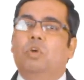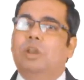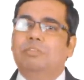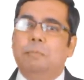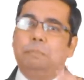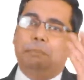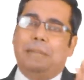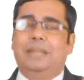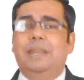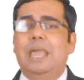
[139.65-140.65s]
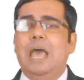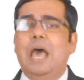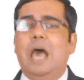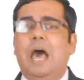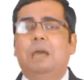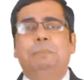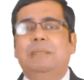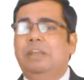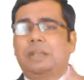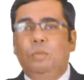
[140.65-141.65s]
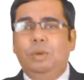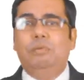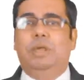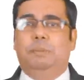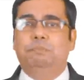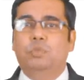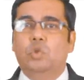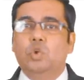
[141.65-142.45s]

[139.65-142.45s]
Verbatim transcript: for example bacteria are present everywhere